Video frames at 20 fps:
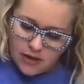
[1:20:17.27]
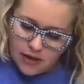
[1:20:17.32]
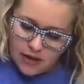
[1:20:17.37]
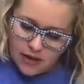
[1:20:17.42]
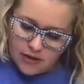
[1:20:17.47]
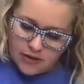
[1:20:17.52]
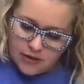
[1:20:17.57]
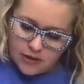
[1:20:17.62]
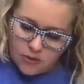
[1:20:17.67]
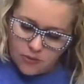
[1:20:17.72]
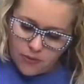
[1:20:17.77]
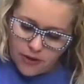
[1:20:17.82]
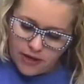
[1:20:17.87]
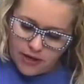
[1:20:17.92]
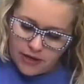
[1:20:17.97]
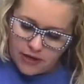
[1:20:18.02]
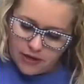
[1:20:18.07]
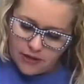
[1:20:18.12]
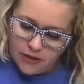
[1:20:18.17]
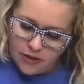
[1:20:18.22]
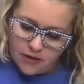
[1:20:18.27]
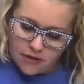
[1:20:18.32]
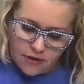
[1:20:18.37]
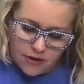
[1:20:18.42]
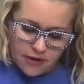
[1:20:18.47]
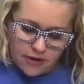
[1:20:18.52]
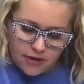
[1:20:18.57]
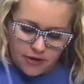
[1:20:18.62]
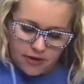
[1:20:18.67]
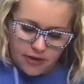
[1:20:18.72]
and don't wait any
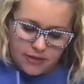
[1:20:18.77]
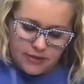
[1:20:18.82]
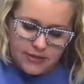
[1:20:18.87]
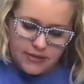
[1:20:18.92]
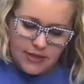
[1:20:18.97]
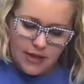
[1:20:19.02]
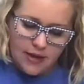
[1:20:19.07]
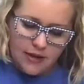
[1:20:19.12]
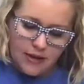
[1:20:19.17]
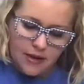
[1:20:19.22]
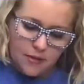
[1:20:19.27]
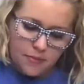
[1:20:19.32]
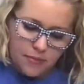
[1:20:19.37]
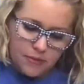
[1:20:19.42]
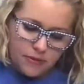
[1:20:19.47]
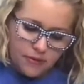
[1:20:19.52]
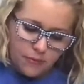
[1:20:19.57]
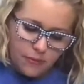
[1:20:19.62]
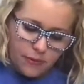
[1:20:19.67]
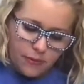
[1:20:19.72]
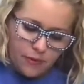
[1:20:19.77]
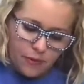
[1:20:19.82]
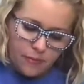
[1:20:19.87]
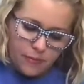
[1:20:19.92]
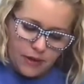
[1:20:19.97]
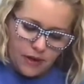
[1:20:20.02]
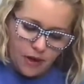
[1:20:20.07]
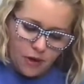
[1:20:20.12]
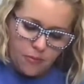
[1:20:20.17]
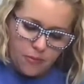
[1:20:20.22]
longer and sign up. We won't
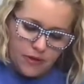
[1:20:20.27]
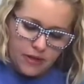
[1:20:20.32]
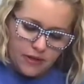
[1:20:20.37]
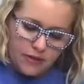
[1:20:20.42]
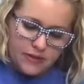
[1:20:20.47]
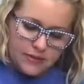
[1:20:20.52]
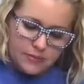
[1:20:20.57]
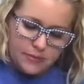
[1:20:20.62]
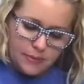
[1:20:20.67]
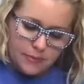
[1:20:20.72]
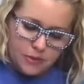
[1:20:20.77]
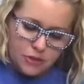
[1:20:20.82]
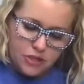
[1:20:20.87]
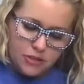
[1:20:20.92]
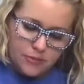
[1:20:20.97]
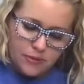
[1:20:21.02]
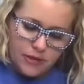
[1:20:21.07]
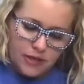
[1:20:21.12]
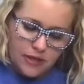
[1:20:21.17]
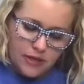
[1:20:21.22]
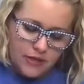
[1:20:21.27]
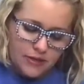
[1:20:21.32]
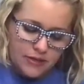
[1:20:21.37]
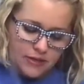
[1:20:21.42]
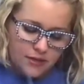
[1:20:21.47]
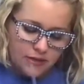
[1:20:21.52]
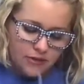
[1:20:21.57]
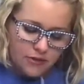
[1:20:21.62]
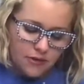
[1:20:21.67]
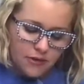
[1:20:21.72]
be opening this membership again
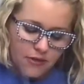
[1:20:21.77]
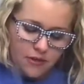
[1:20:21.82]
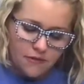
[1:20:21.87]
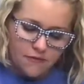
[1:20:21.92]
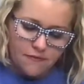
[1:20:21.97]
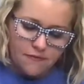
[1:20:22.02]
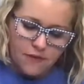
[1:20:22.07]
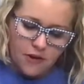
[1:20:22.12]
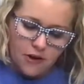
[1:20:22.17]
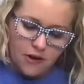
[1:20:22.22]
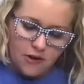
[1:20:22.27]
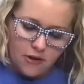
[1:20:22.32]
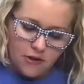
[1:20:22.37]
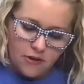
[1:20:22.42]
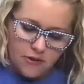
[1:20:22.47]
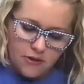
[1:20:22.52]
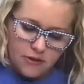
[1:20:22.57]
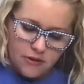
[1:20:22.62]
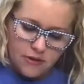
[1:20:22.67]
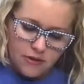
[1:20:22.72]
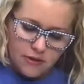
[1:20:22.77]
until the fall